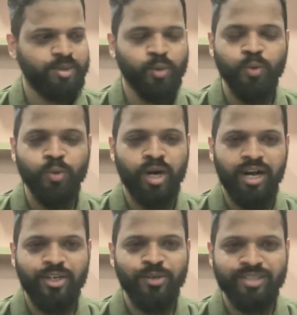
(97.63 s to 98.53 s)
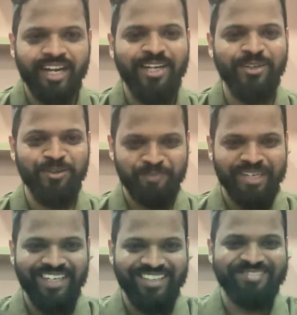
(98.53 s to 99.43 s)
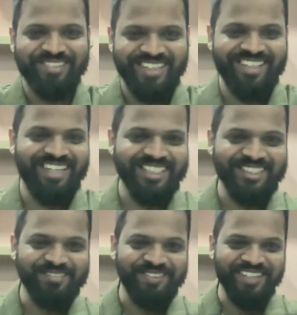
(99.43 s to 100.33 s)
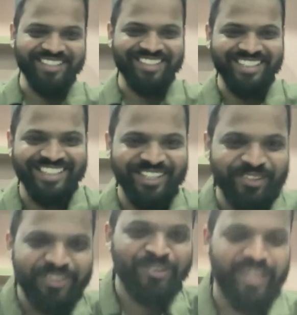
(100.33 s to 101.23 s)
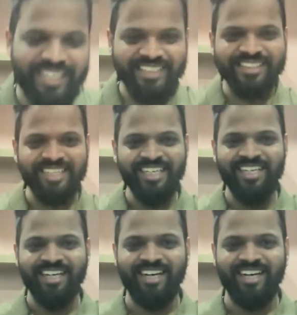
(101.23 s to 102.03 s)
Who are you trying to build it for? That's the first thing that you need to understand.